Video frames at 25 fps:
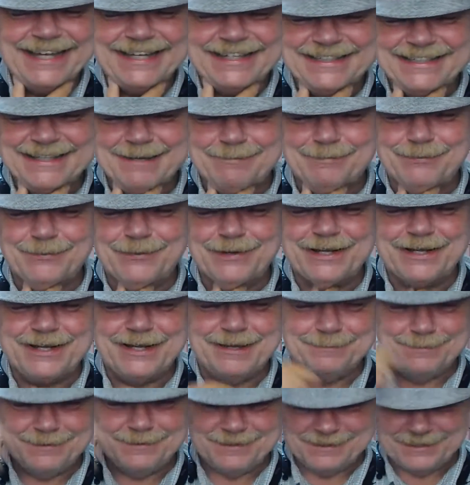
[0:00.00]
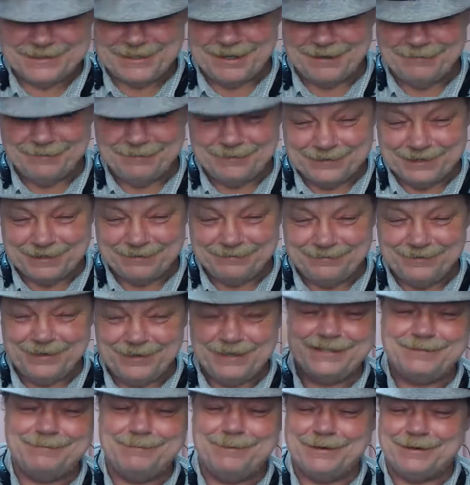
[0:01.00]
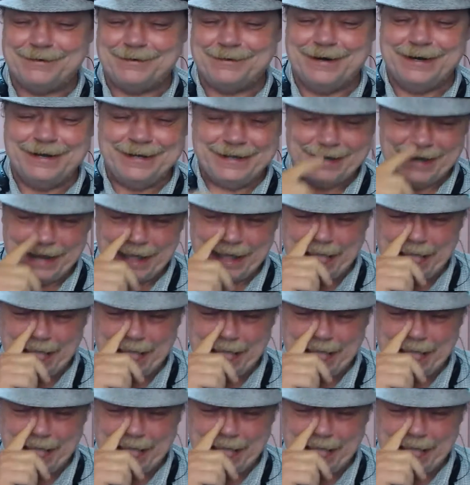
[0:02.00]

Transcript: except when it comes to selfies on Facebook, right?